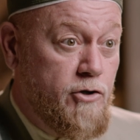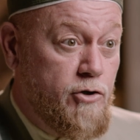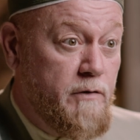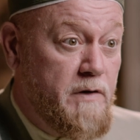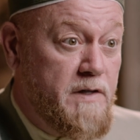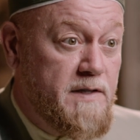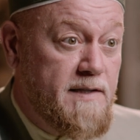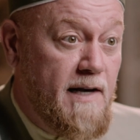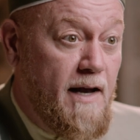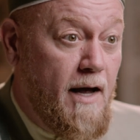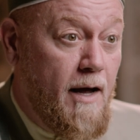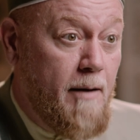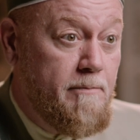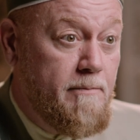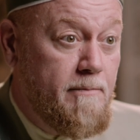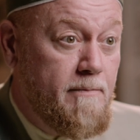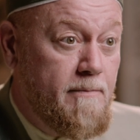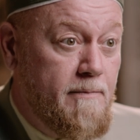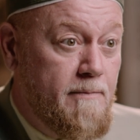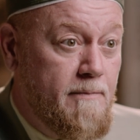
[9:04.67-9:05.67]
of
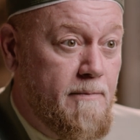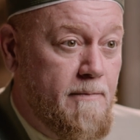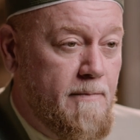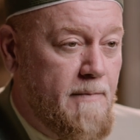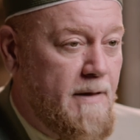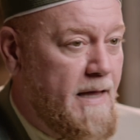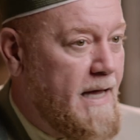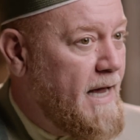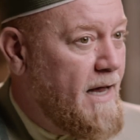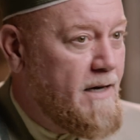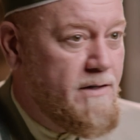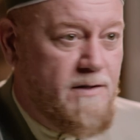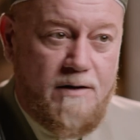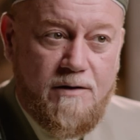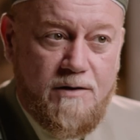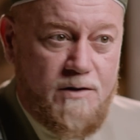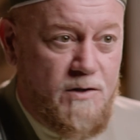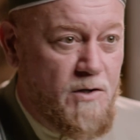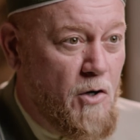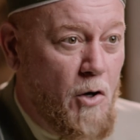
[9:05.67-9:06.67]
Islam? The answer
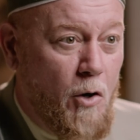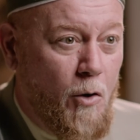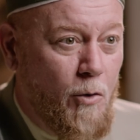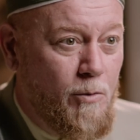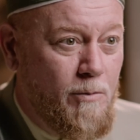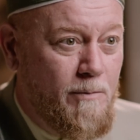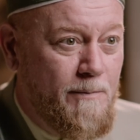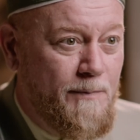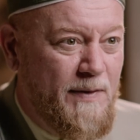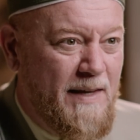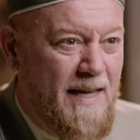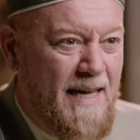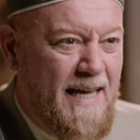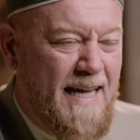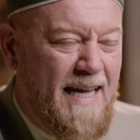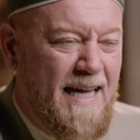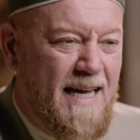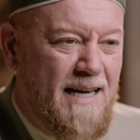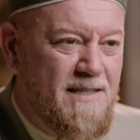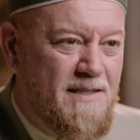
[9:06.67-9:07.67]
is no.
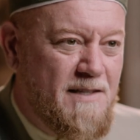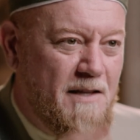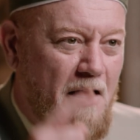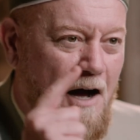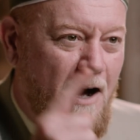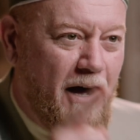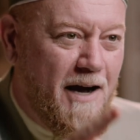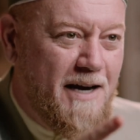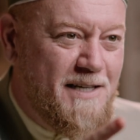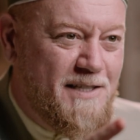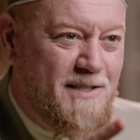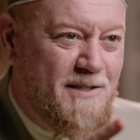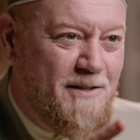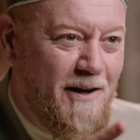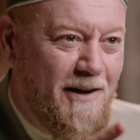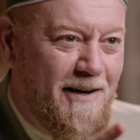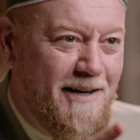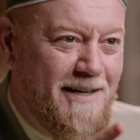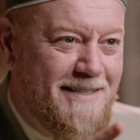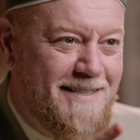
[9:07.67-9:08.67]
It's the highest
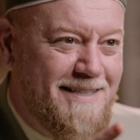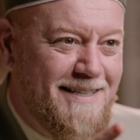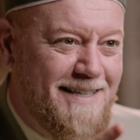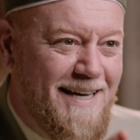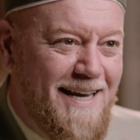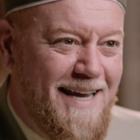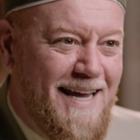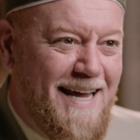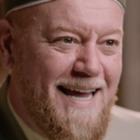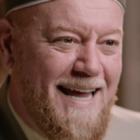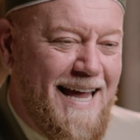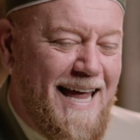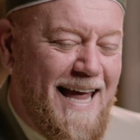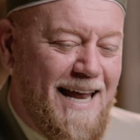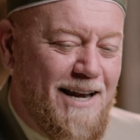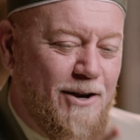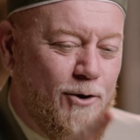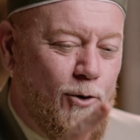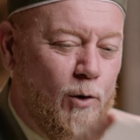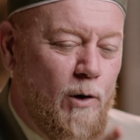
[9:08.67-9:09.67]
knowledge,
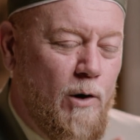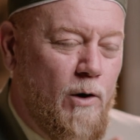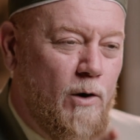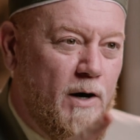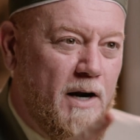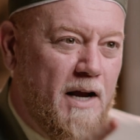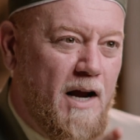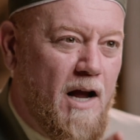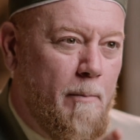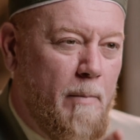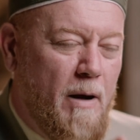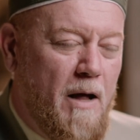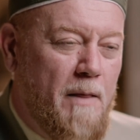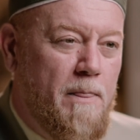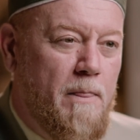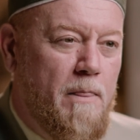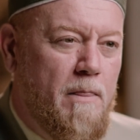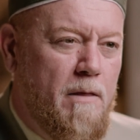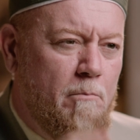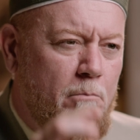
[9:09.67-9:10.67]
and you're learning about
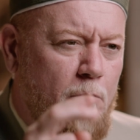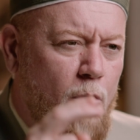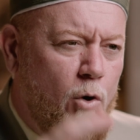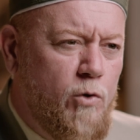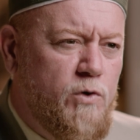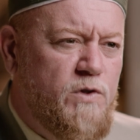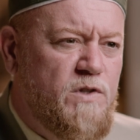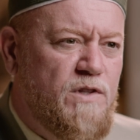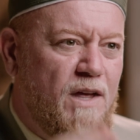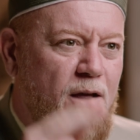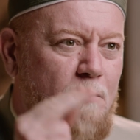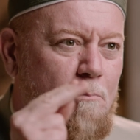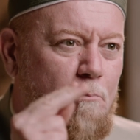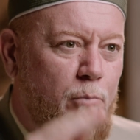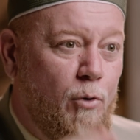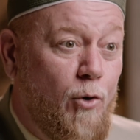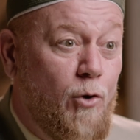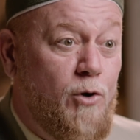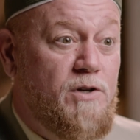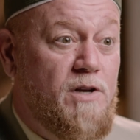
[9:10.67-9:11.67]
the most
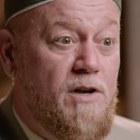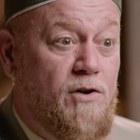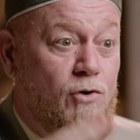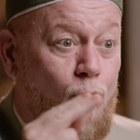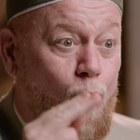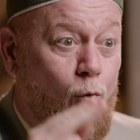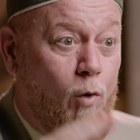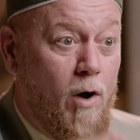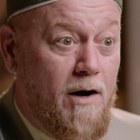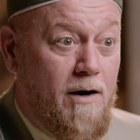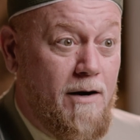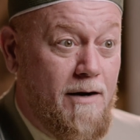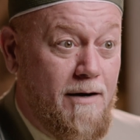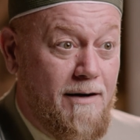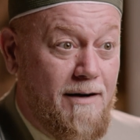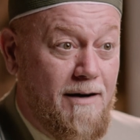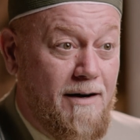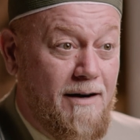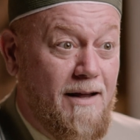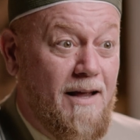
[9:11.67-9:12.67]
important
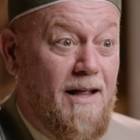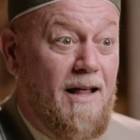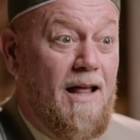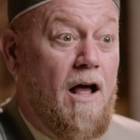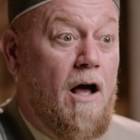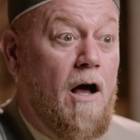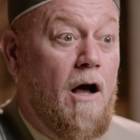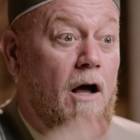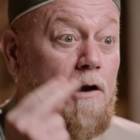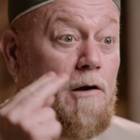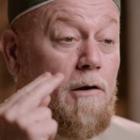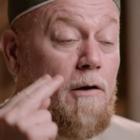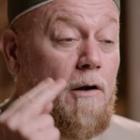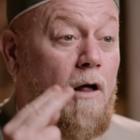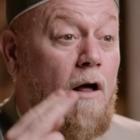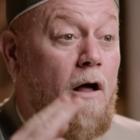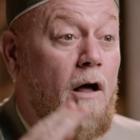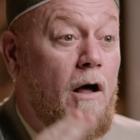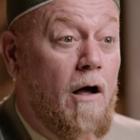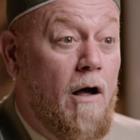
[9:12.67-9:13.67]
one,
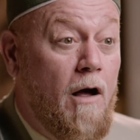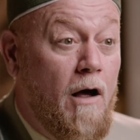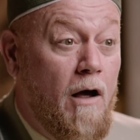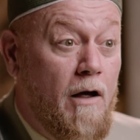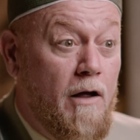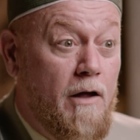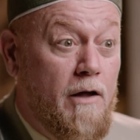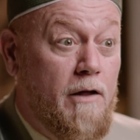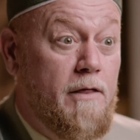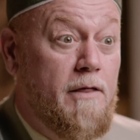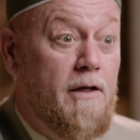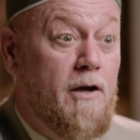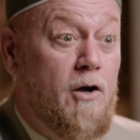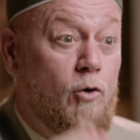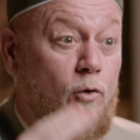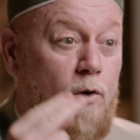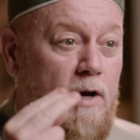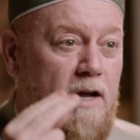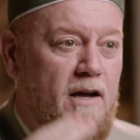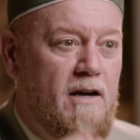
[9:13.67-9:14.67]
Allah, the
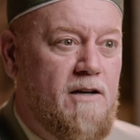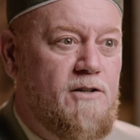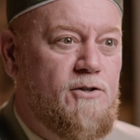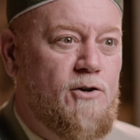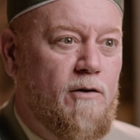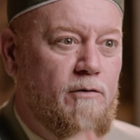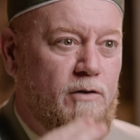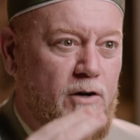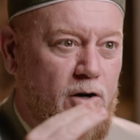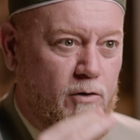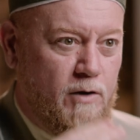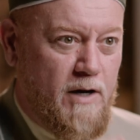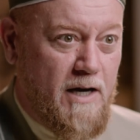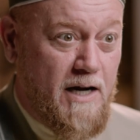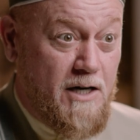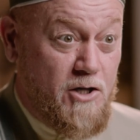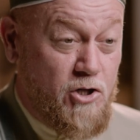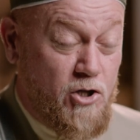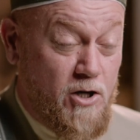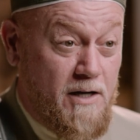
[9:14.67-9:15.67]
creator of the
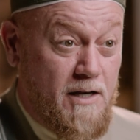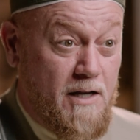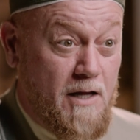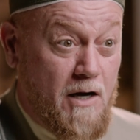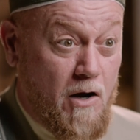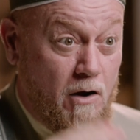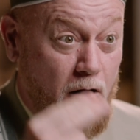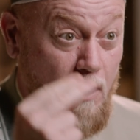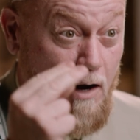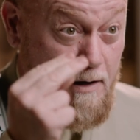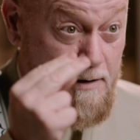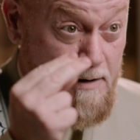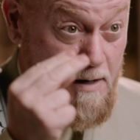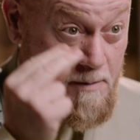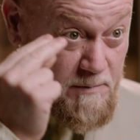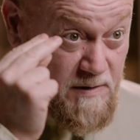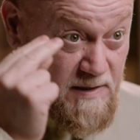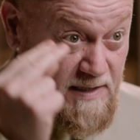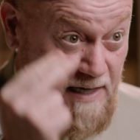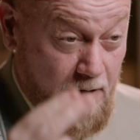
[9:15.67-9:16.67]
creation, the God
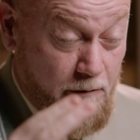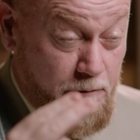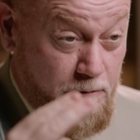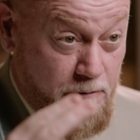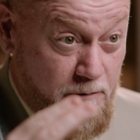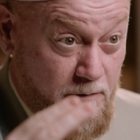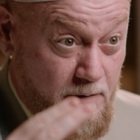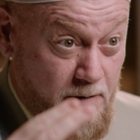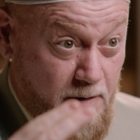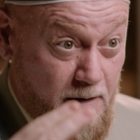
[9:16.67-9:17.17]
Himself.